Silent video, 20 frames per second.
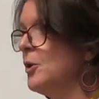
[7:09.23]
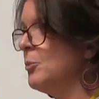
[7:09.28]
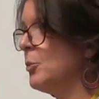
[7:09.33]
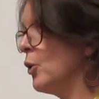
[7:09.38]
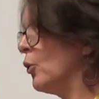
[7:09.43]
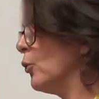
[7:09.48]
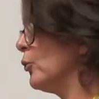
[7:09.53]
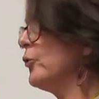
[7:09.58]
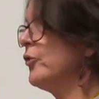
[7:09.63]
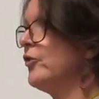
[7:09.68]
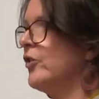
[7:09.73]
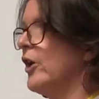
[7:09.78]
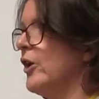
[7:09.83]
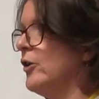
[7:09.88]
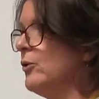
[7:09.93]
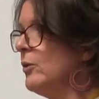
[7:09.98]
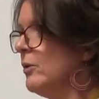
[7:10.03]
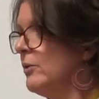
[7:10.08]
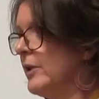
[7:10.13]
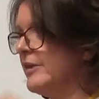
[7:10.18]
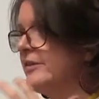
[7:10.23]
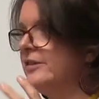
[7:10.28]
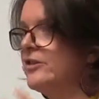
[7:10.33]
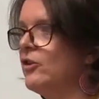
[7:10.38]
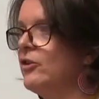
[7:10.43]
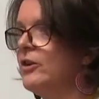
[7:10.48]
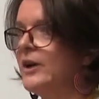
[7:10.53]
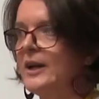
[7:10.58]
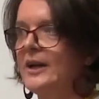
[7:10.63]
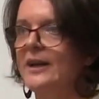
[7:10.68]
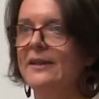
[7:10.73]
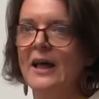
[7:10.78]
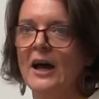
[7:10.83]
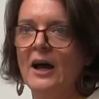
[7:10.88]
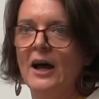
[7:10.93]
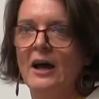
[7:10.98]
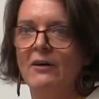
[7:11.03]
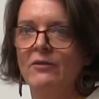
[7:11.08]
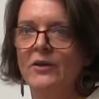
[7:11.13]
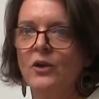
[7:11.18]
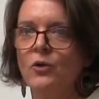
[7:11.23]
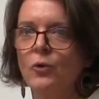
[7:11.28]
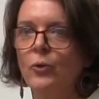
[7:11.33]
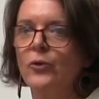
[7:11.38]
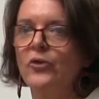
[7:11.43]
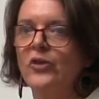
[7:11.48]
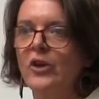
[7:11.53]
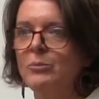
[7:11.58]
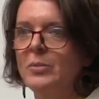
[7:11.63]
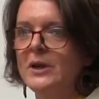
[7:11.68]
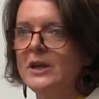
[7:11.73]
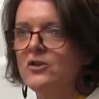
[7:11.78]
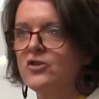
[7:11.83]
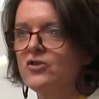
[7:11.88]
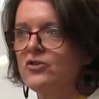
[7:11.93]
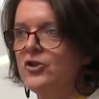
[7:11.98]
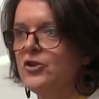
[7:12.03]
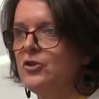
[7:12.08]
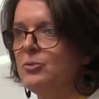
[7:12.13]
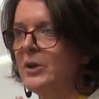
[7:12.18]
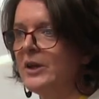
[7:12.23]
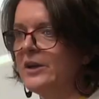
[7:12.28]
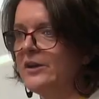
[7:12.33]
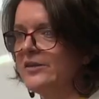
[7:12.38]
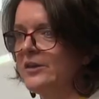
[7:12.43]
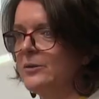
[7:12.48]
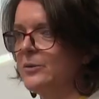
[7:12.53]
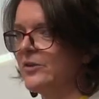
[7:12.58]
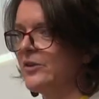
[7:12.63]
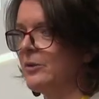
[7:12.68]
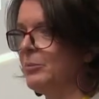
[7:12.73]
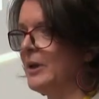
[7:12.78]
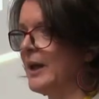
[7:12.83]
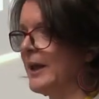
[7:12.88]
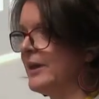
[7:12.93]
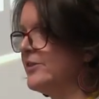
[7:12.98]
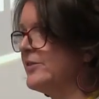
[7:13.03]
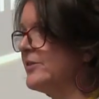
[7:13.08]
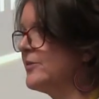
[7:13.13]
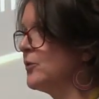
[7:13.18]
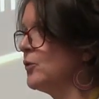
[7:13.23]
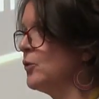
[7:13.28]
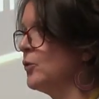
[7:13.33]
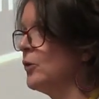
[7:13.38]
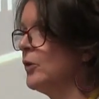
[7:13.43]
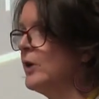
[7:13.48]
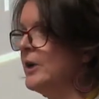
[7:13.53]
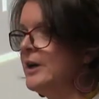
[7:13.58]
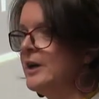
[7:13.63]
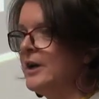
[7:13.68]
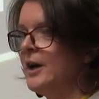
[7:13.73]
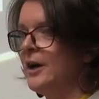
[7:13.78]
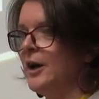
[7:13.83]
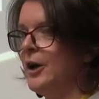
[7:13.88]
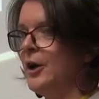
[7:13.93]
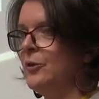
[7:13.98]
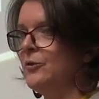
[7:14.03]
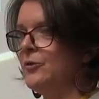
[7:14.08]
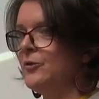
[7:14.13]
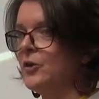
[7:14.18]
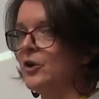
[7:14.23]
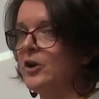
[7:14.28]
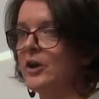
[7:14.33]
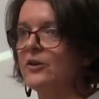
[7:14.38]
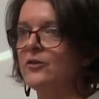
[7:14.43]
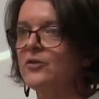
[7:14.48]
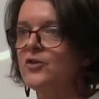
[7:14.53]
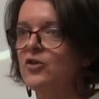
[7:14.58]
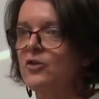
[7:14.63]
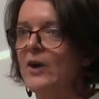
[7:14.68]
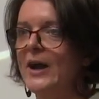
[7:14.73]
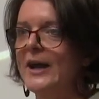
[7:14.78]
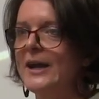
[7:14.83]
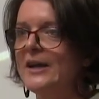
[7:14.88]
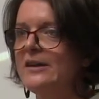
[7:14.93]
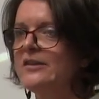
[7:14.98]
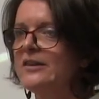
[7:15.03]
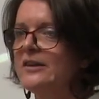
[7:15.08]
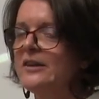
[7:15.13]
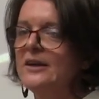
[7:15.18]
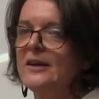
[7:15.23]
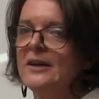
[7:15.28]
but also historically that having also been true, because it was a place for kind of trade